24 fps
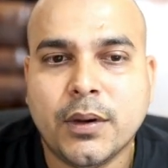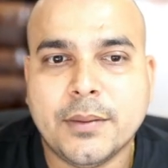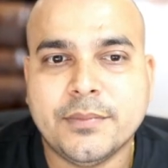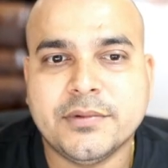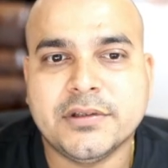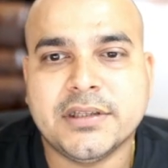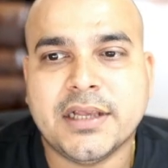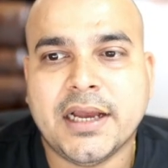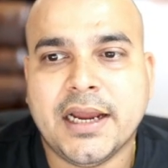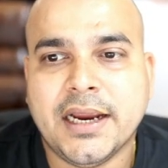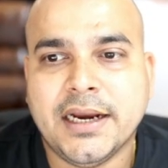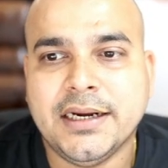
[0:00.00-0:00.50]

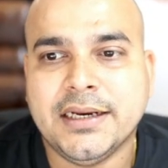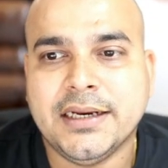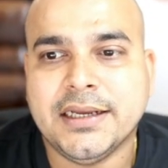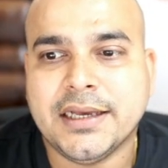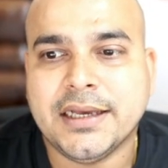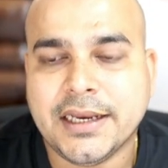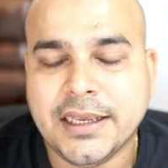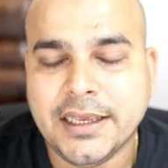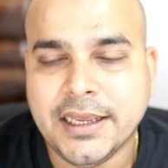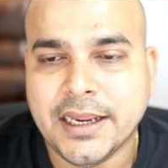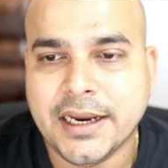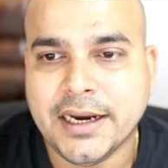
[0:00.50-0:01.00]
website,
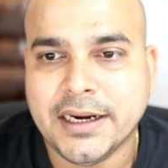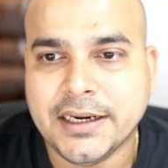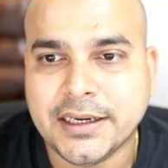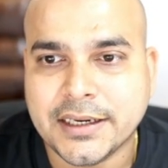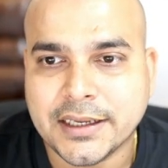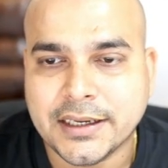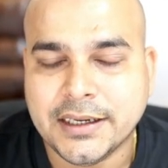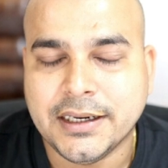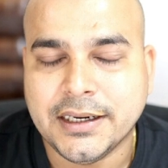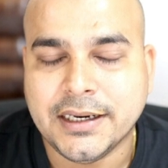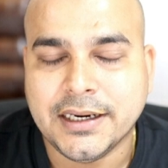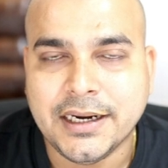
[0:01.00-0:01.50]
create
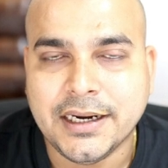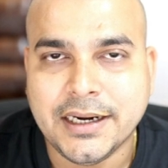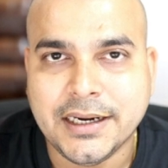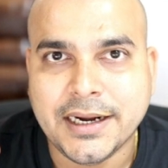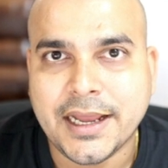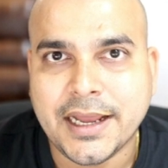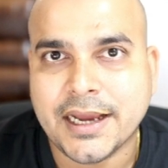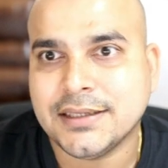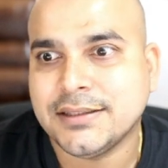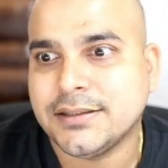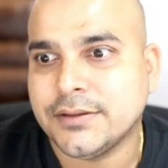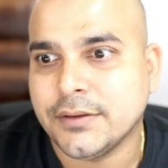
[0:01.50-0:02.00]

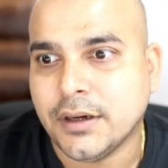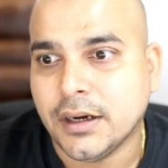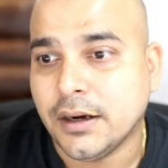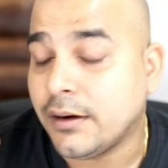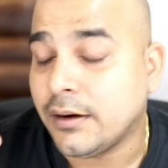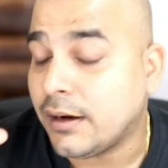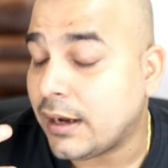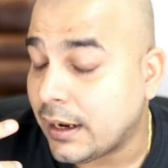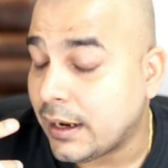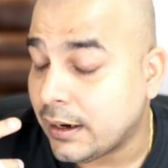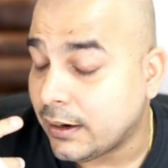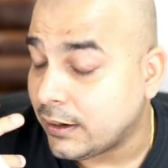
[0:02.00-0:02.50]
index,
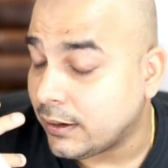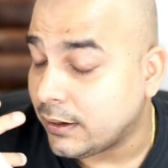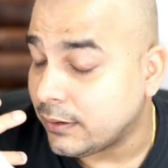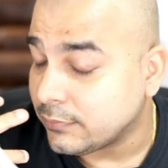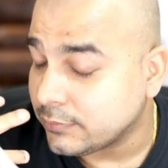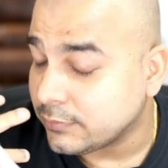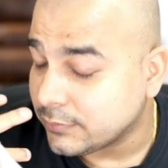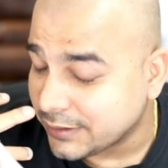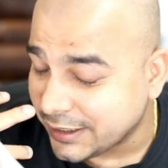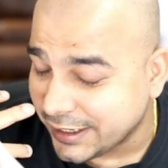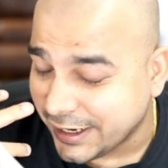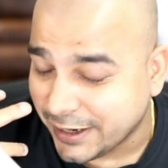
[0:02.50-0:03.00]

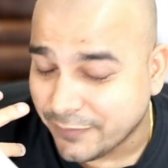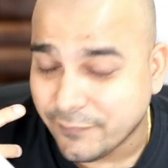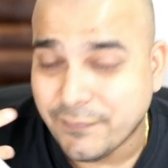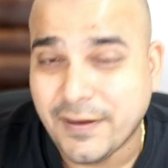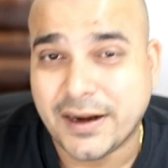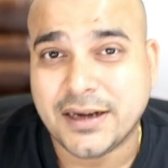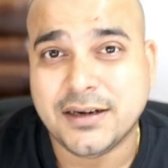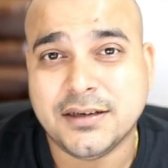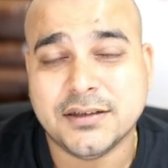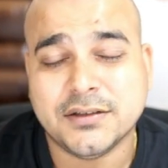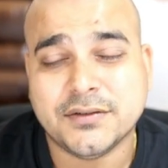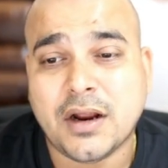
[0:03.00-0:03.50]
create
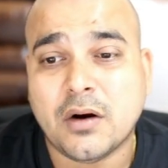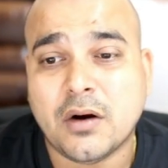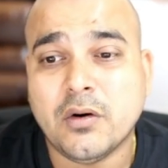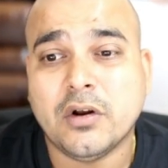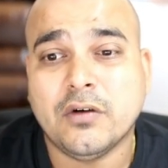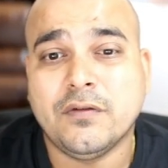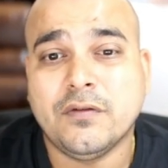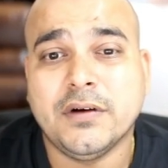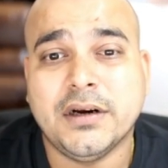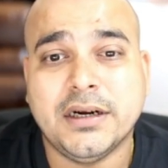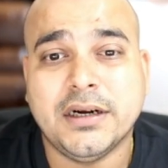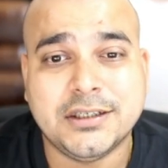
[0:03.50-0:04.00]
vectors out
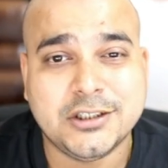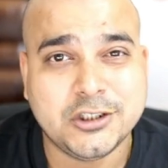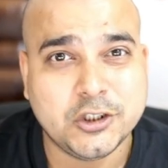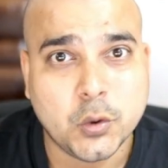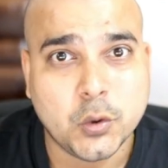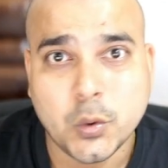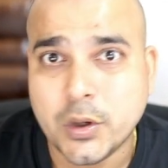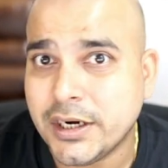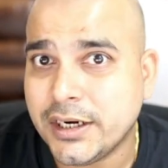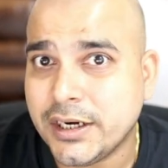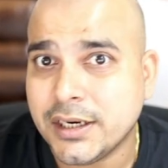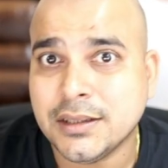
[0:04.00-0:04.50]
of it,
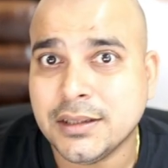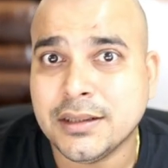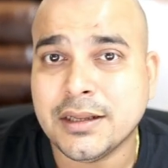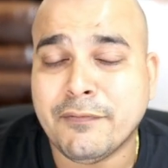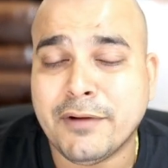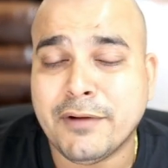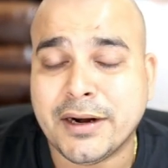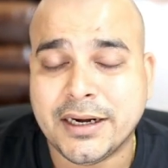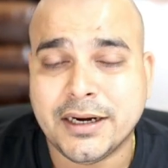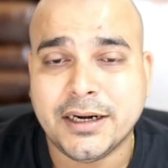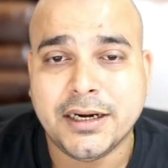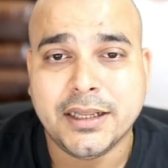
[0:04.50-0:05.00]
store it in the
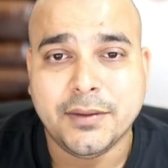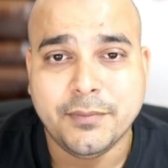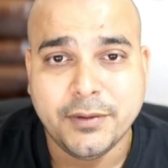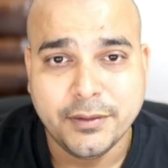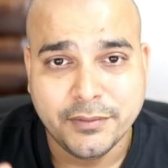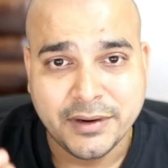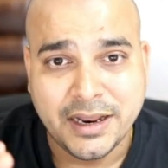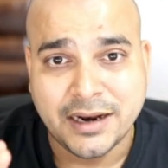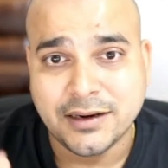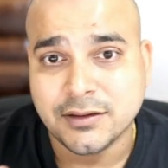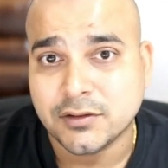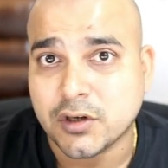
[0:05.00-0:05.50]
vector
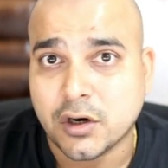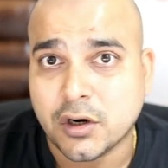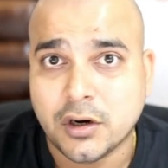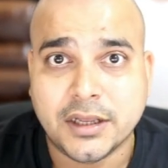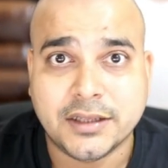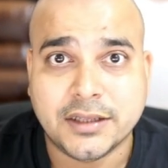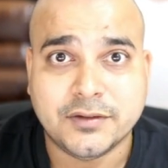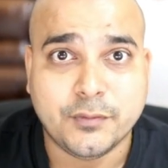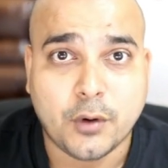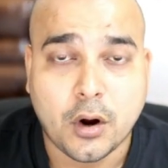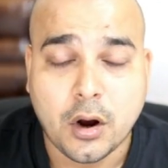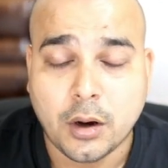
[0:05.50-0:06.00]
DB that is called
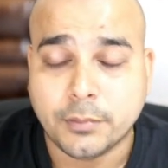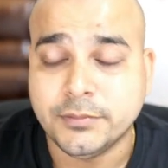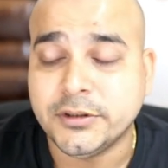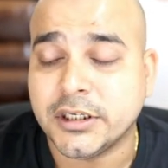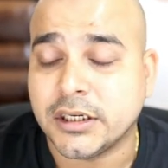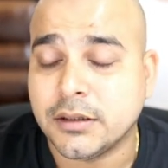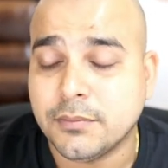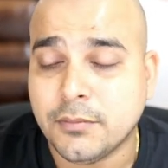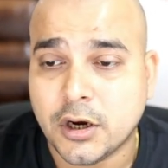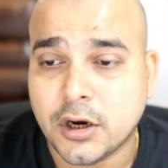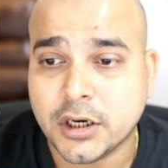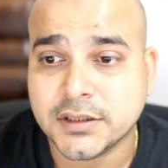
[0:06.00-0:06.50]
as
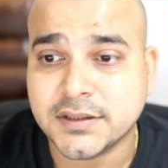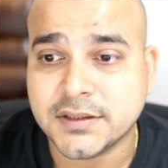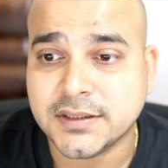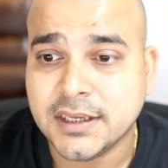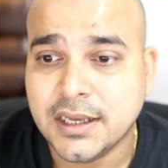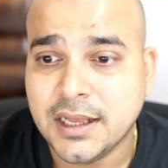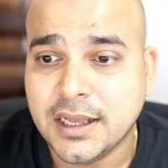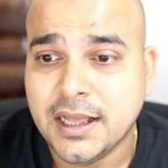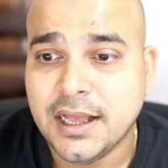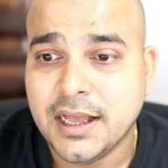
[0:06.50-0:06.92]
Objectbox.